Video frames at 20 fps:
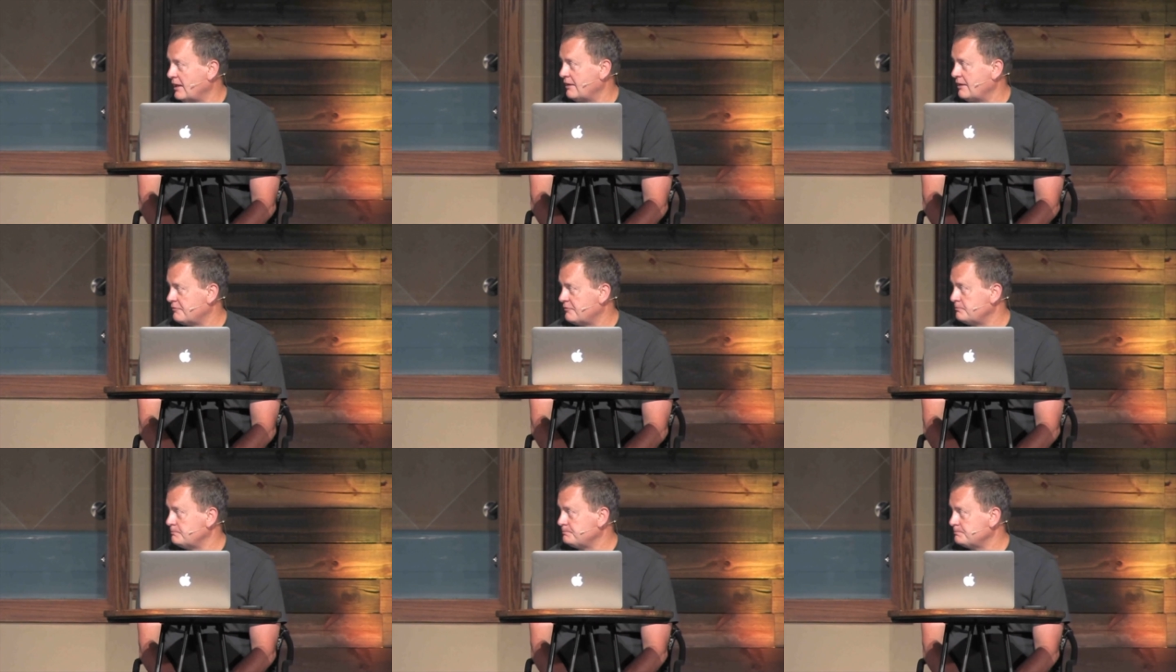And
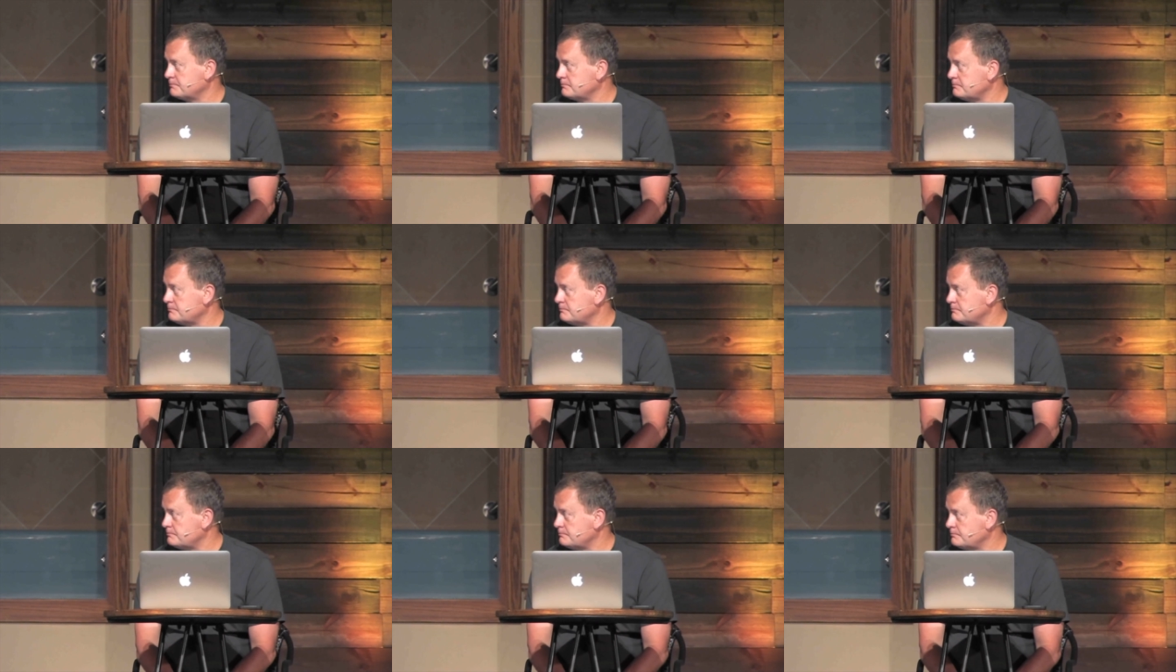they're
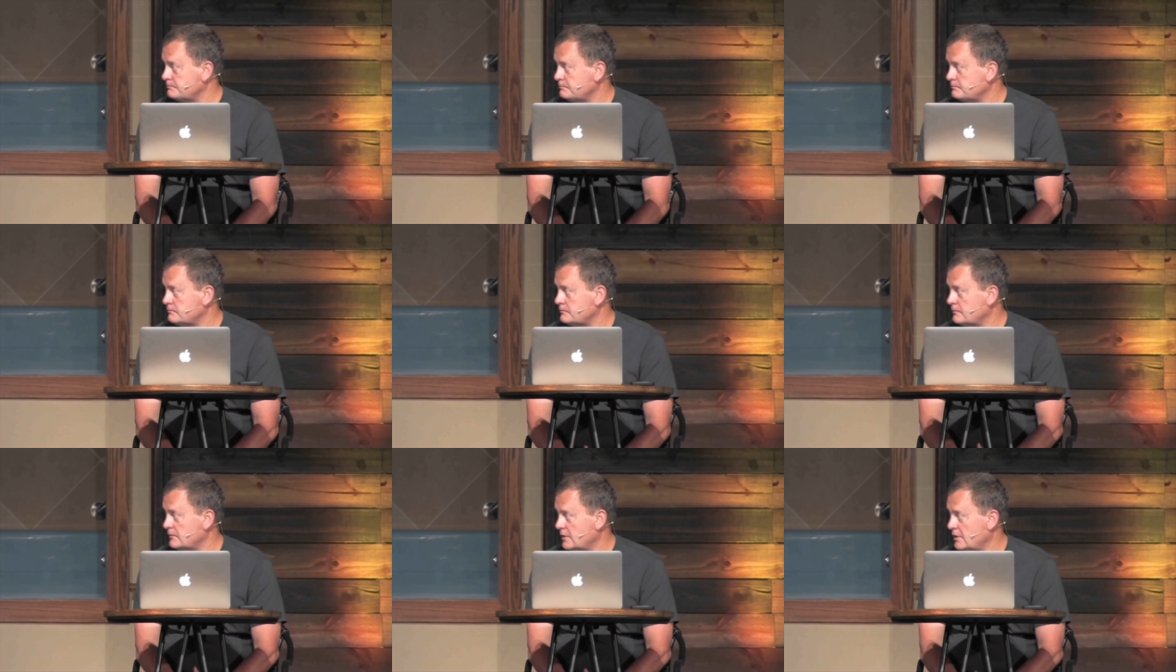watching
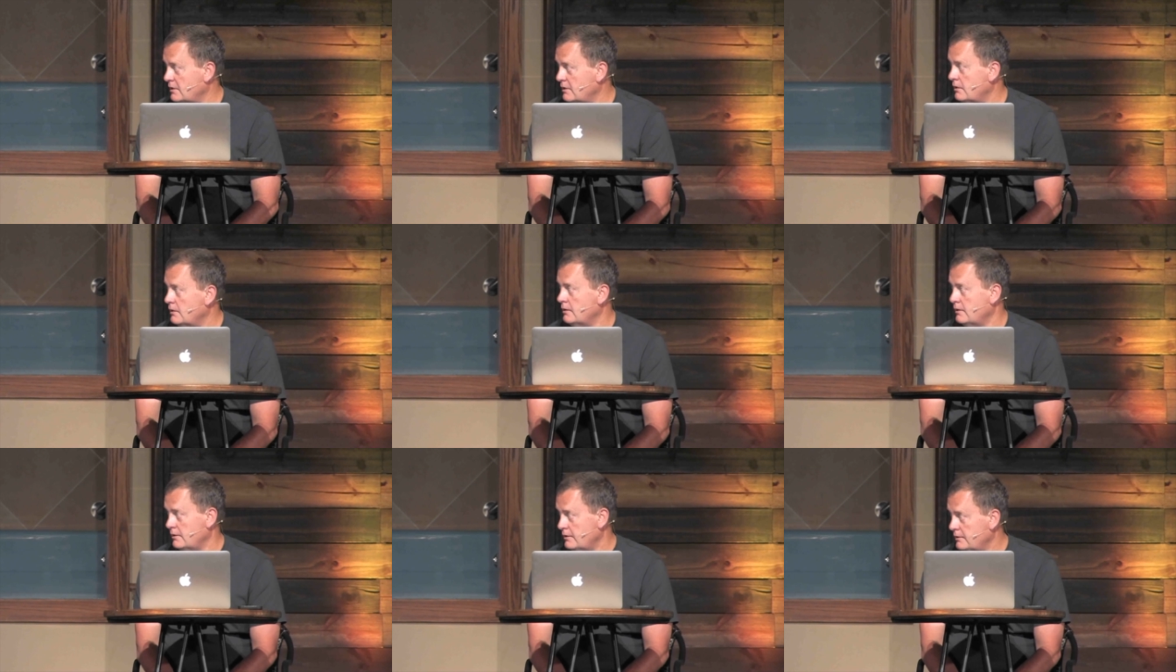to
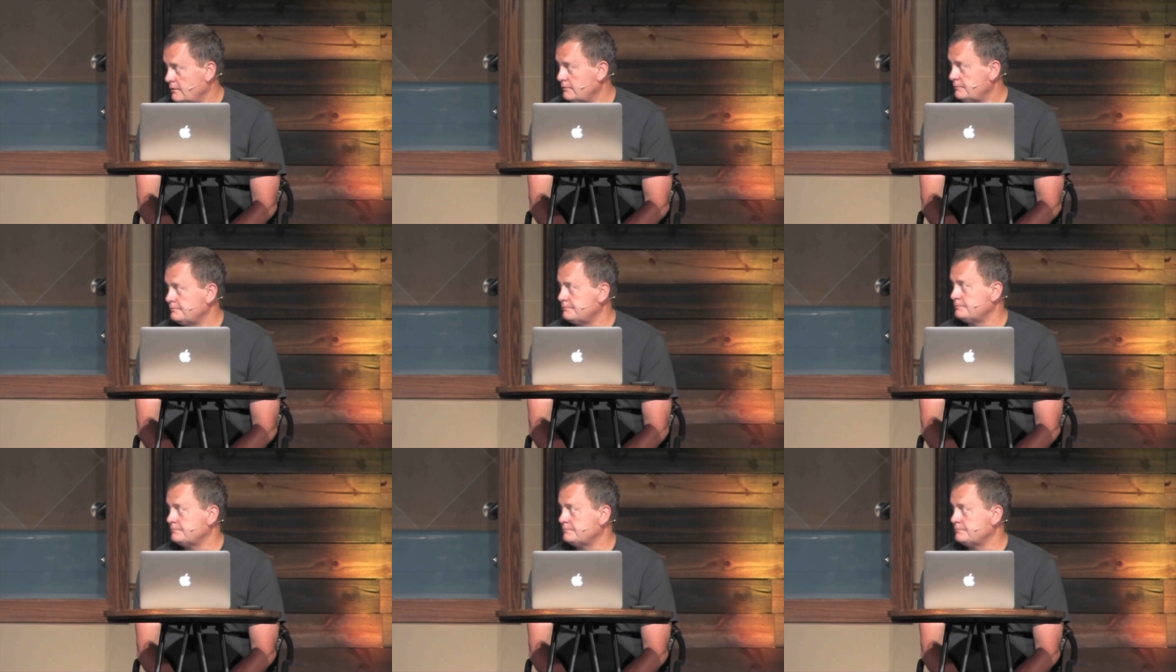see,